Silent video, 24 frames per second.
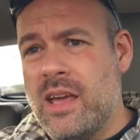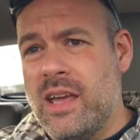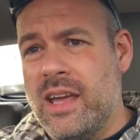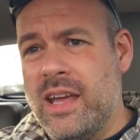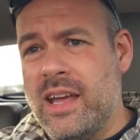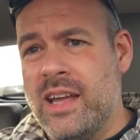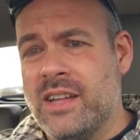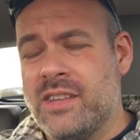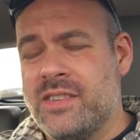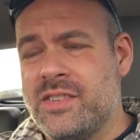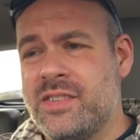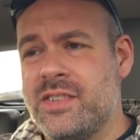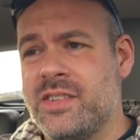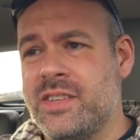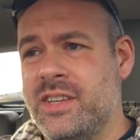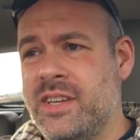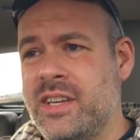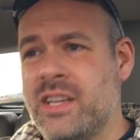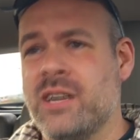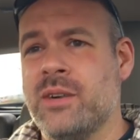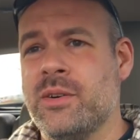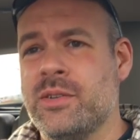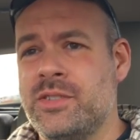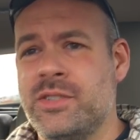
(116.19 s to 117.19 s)
It's,
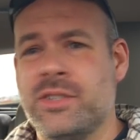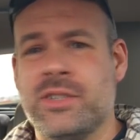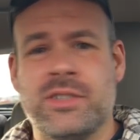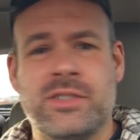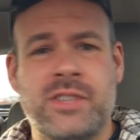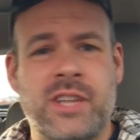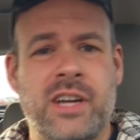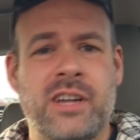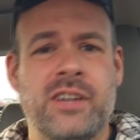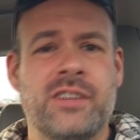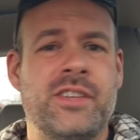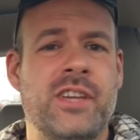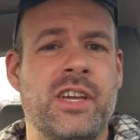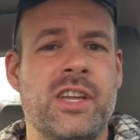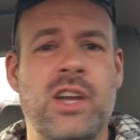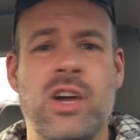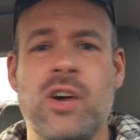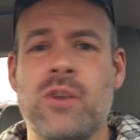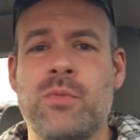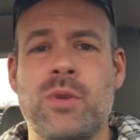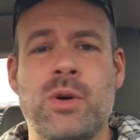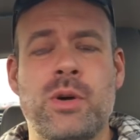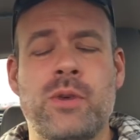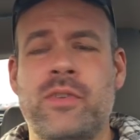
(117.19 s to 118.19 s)
you know, it's your
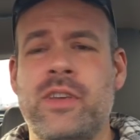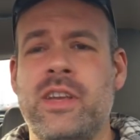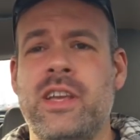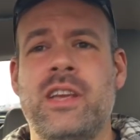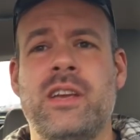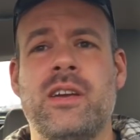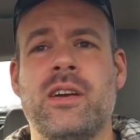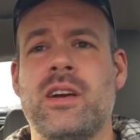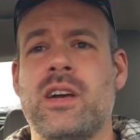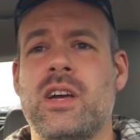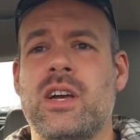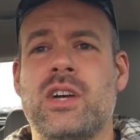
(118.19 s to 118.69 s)
Tarantino movie.